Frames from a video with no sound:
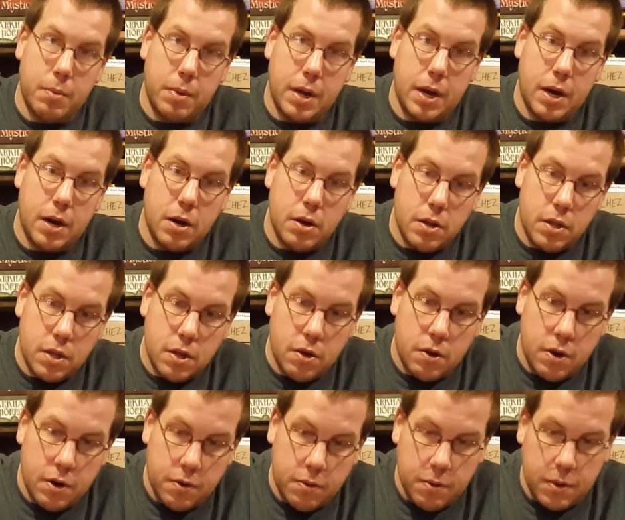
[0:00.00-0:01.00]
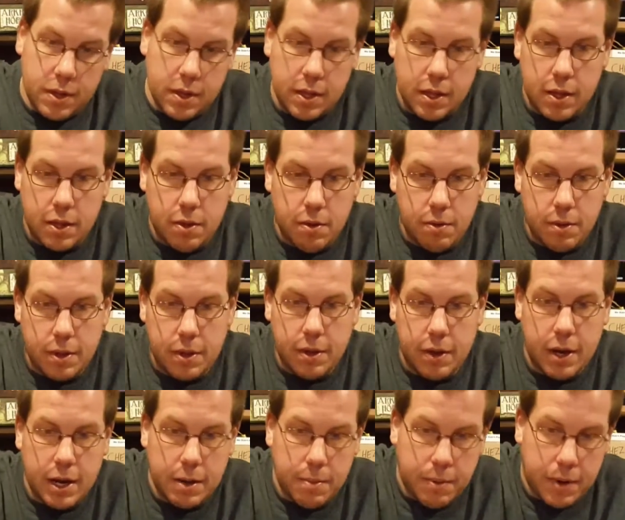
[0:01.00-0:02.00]
Realm cards go
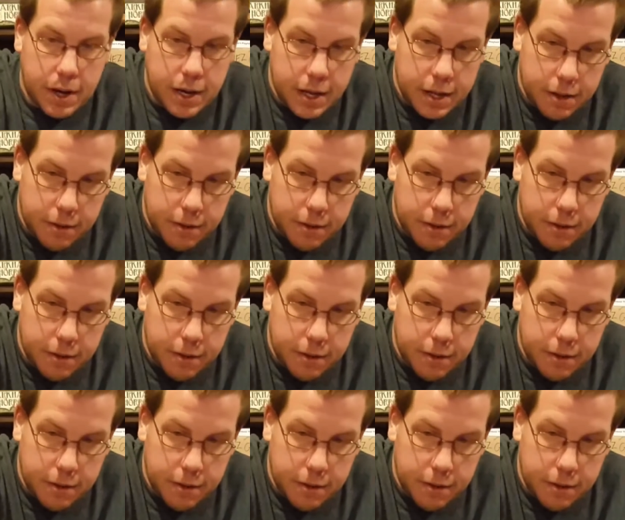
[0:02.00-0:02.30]
to a side